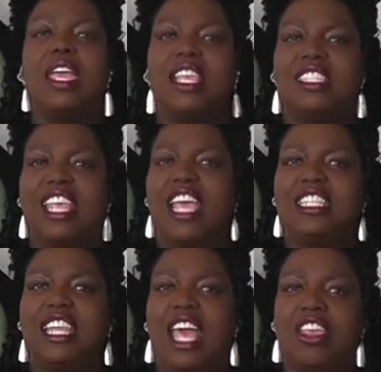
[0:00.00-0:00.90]
because
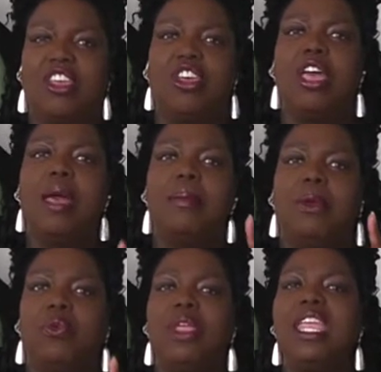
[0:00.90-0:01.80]
that's not good.
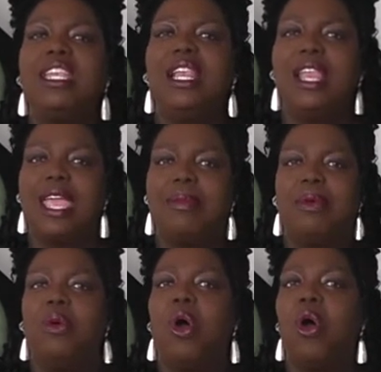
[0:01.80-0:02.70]
But read the
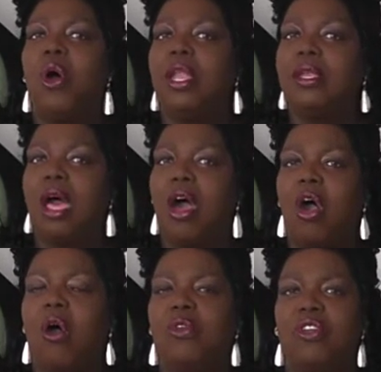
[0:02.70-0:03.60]
label on
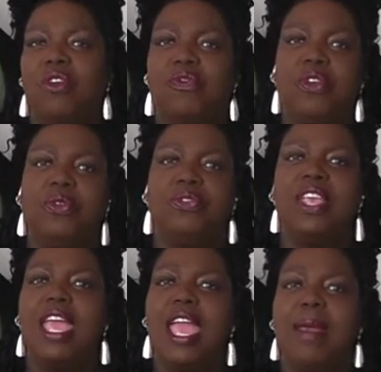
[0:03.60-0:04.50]
all your foods
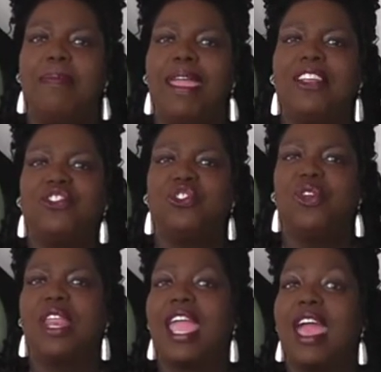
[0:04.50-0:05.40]
and make
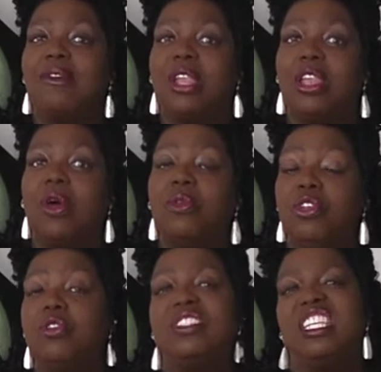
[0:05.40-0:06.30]
sure they have a low.
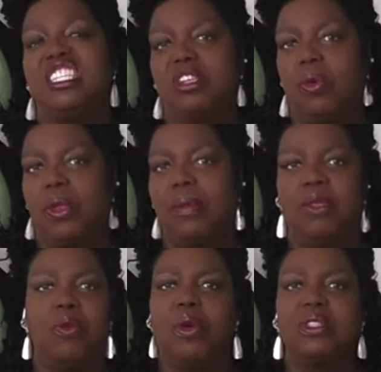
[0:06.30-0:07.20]
You'll see sodium.
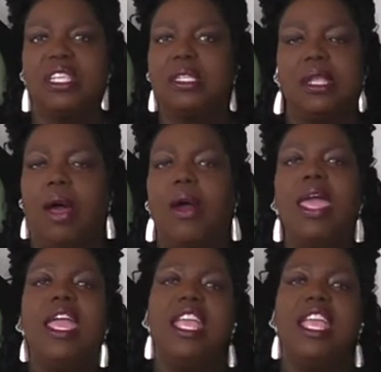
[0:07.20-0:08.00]
You won't see salt.